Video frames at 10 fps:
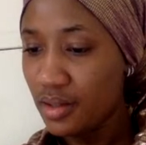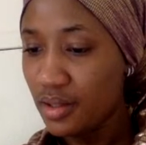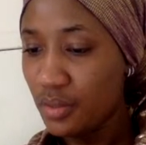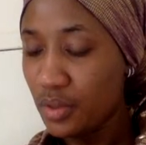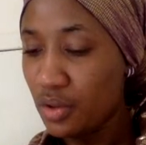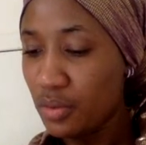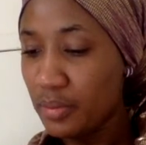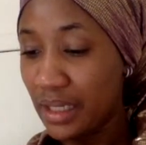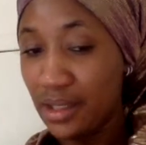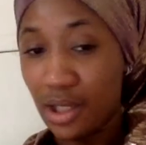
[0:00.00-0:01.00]
And we're going to
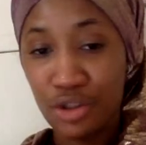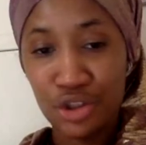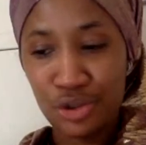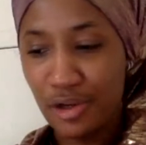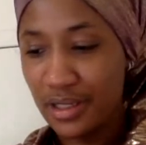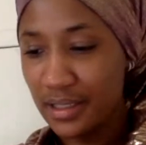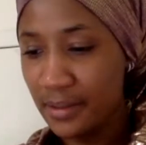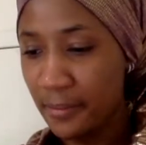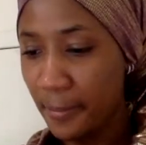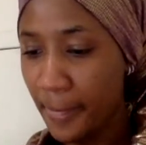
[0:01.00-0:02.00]
be done shortly.